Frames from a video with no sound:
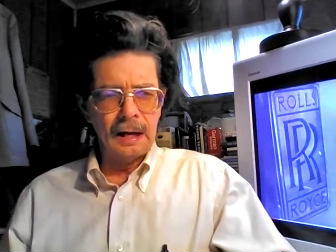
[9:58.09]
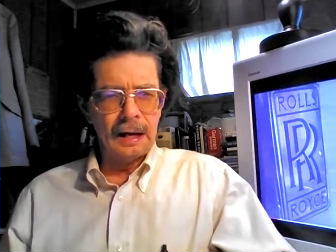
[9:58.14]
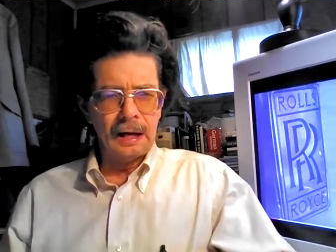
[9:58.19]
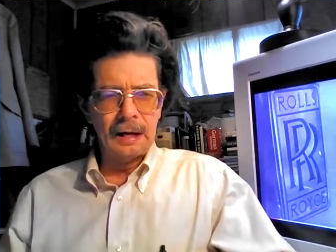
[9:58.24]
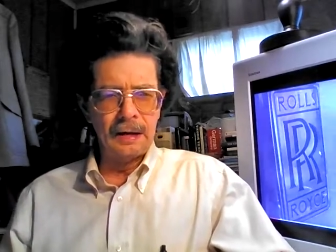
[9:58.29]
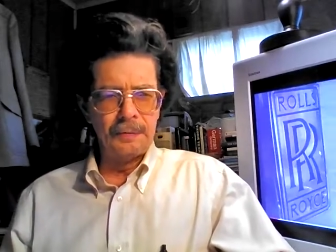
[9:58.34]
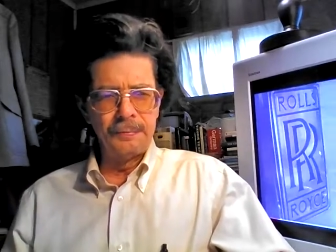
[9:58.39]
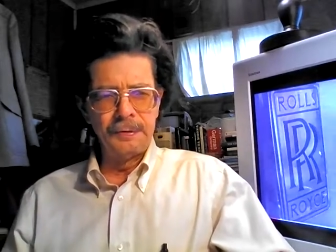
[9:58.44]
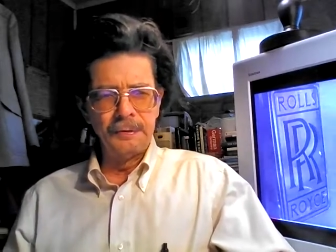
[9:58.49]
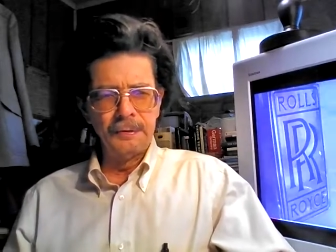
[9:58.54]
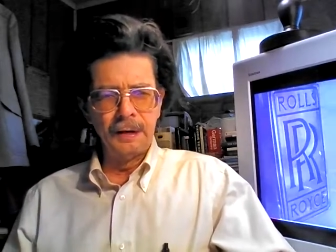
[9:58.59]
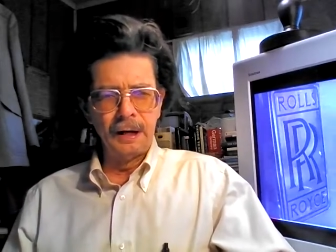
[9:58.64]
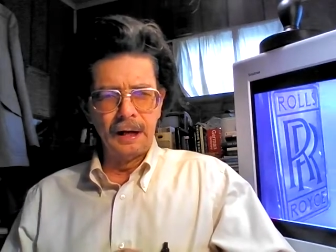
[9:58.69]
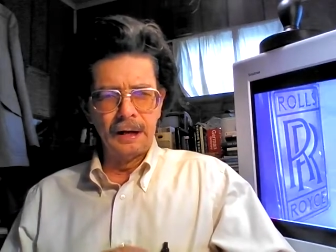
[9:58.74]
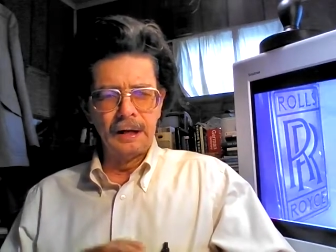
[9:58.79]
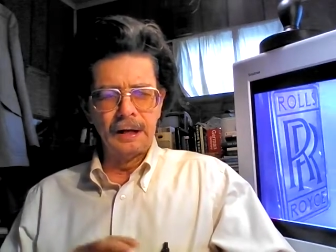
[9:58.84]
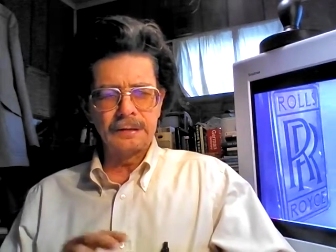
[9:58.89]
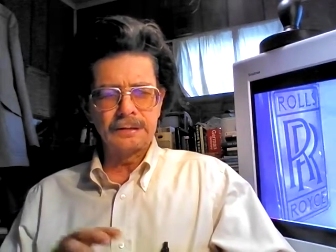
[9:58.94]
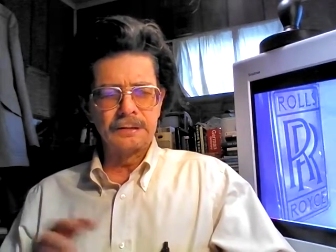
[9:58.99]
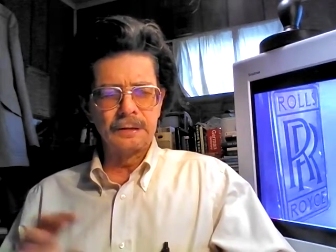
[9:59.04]
And if you really
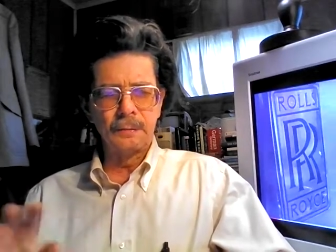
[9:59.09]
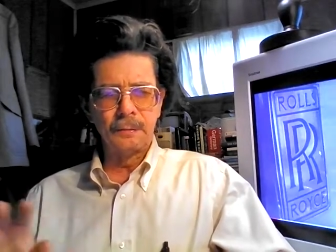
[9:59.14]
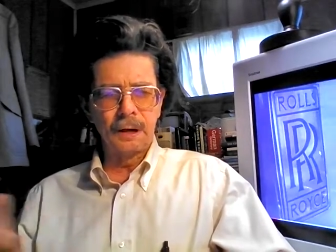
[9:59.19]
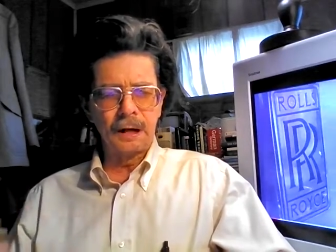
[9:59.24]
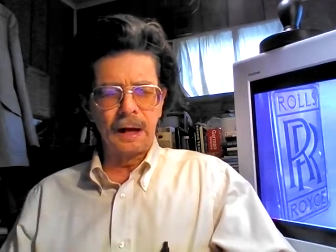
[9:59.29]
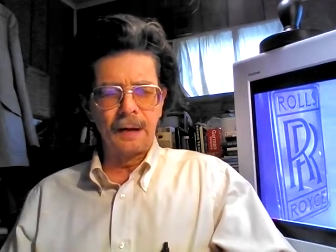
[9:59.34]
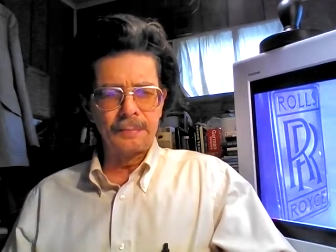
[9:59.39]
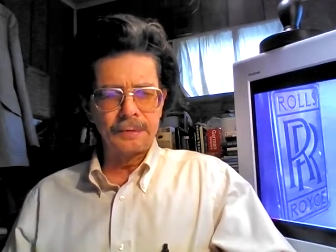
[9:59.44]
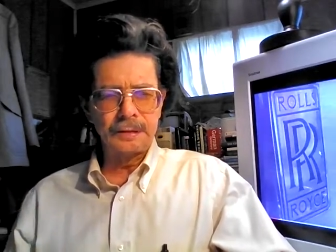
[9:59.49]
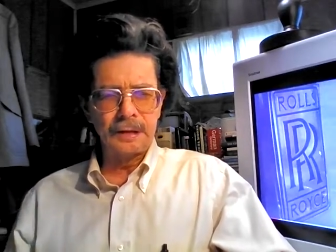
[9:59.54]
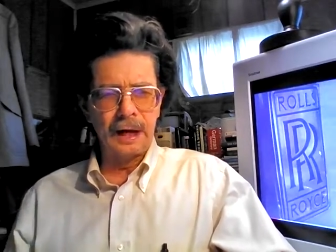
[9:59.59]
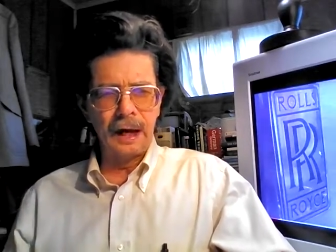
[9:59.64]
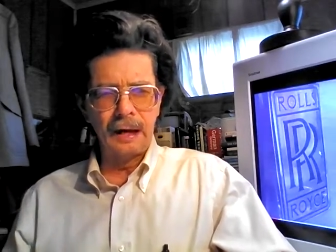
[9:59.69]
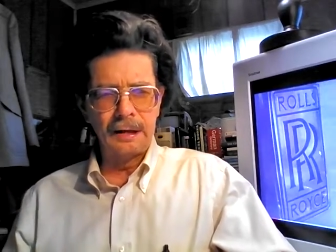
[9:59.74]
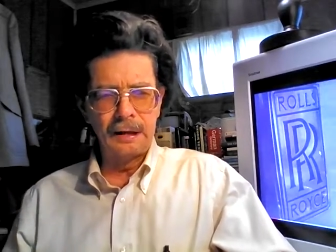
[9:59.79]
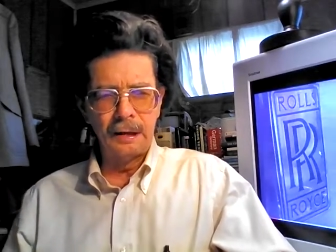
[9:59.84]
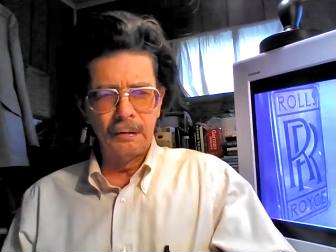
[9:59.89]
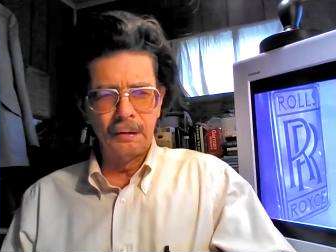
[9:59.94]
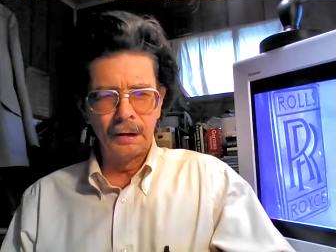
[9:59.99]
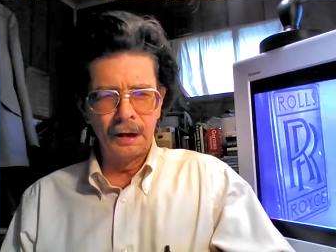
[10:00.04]
listen to what I'm saying,
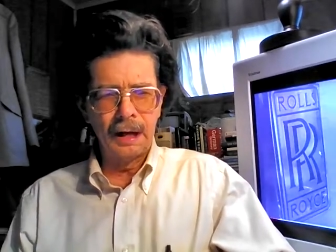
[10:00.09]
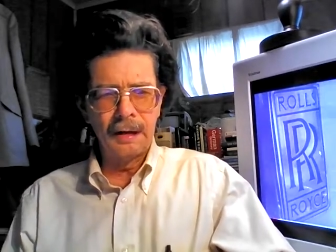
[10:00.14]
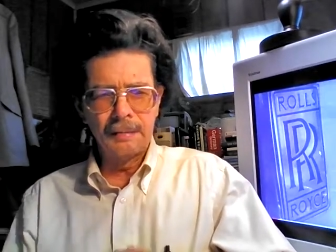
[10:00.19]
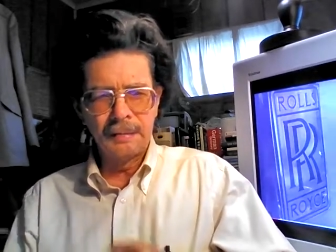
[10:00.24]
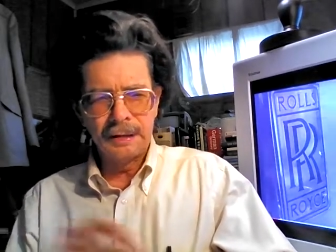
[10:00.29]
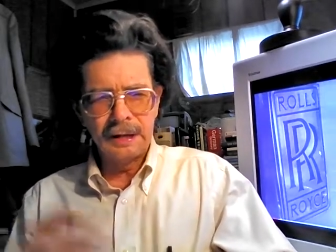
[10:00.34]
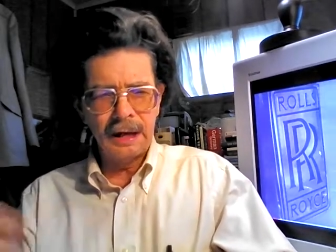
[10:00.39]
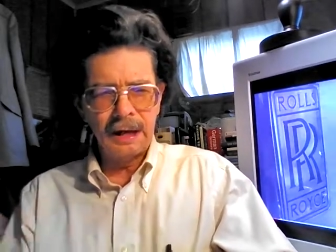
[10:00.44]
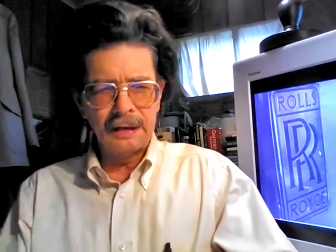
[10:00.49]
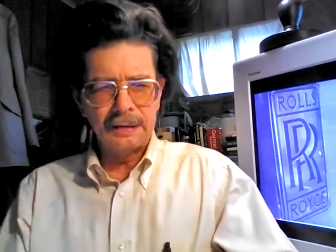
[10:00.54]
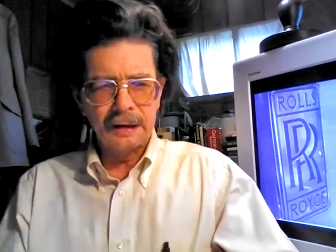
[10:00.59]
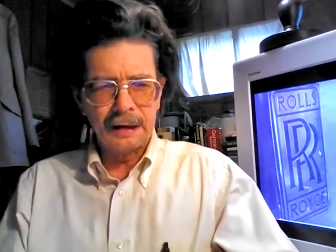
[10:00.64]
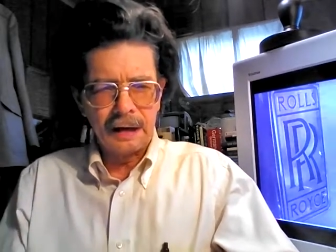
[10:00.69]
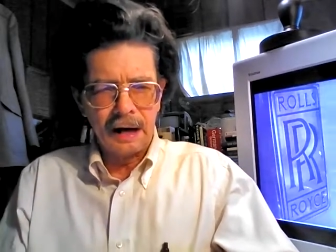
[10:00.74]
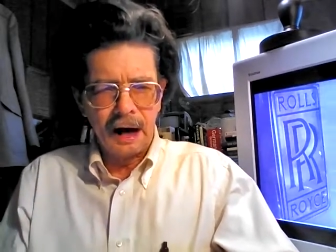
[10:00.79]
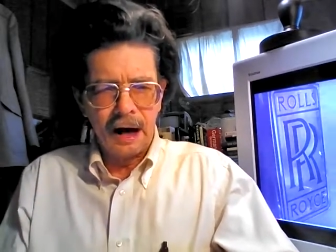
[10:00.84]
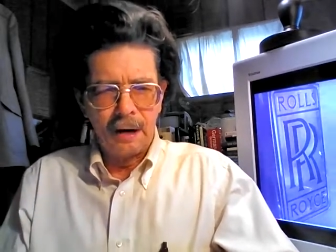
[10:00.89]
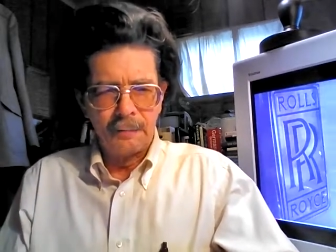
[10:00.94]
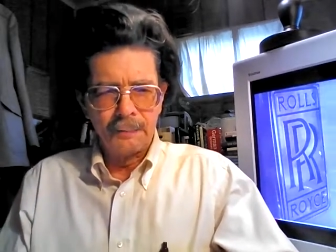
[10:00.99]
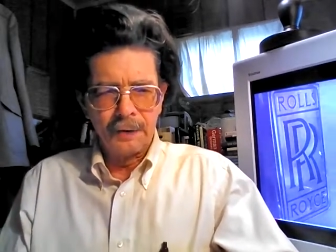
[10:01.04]
you won't even need the
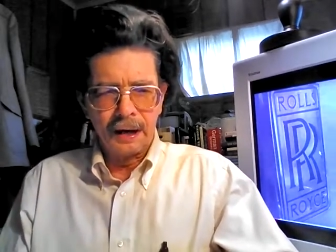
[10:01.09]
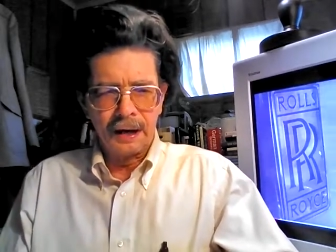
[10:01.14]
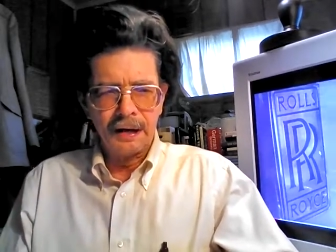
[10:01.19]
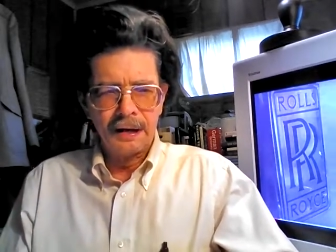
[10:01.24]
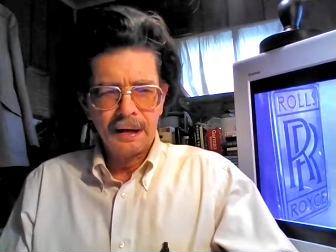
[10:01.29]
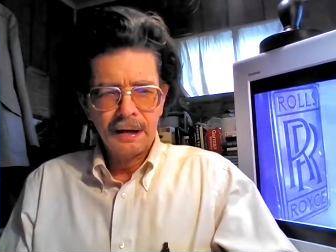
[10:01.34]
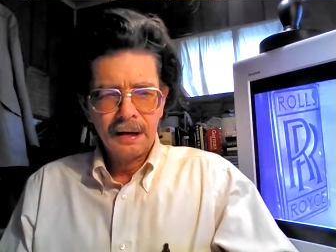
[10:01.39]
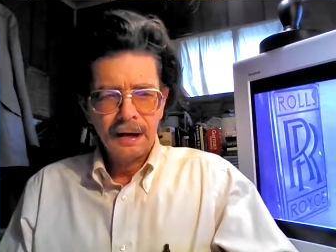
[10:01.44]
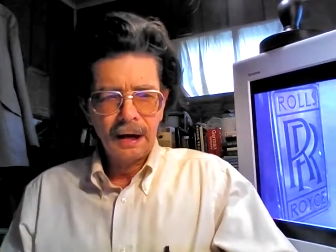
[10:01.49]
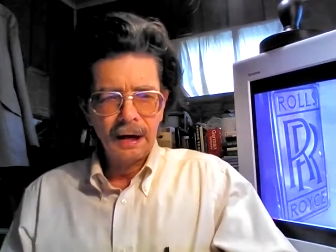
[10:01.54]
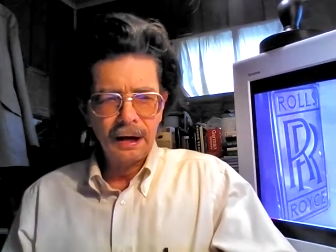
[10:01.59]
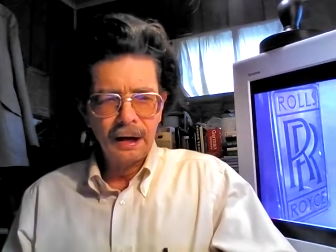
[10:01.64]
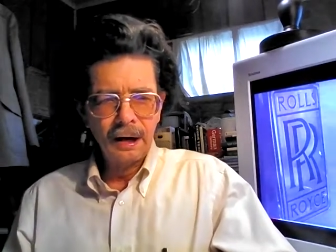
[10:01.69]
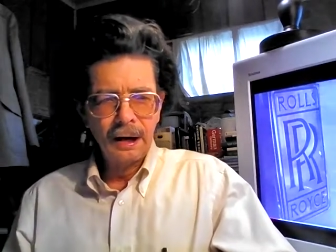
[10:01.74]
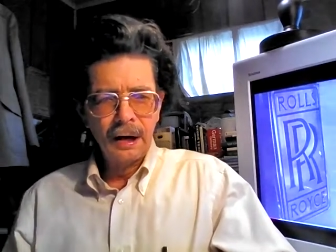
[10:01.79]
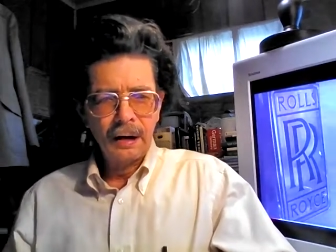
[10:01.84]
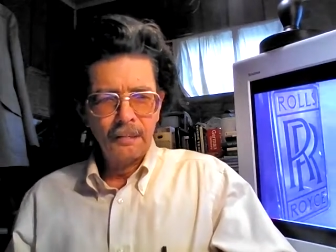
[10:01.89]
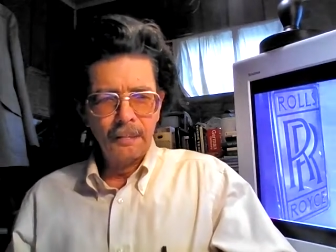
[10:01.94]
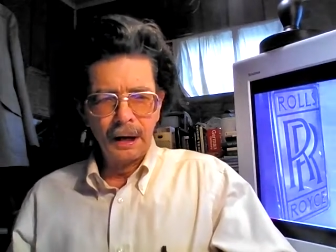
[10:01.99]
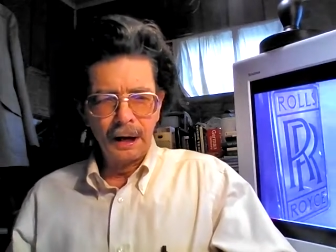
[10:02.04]
coffee.
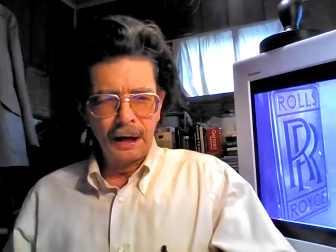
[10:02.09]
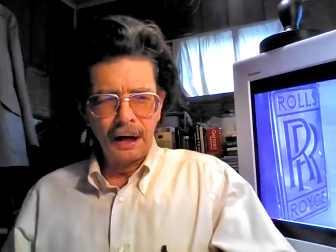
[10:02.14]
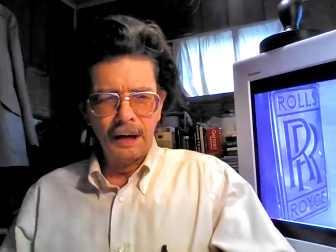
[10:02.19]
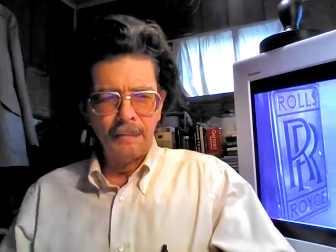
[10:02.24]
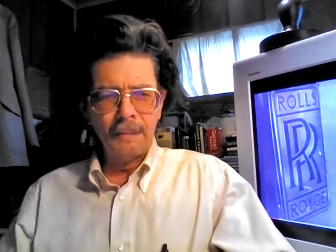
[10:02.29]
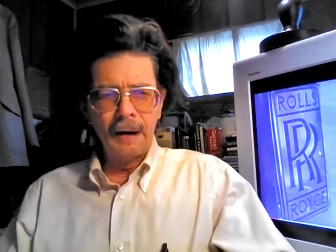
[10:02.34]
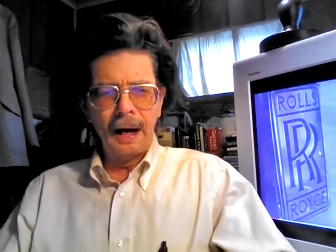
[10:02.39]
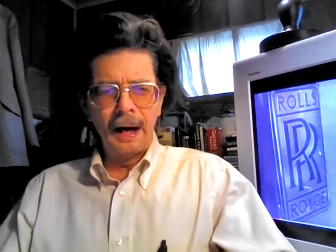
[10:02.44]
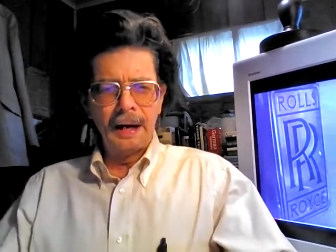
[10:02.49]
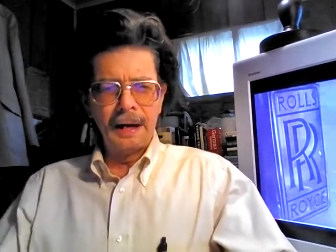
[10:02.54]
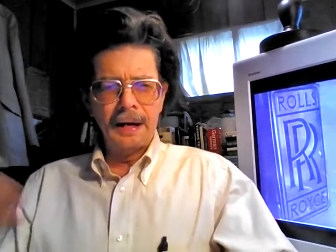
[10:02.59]
But come by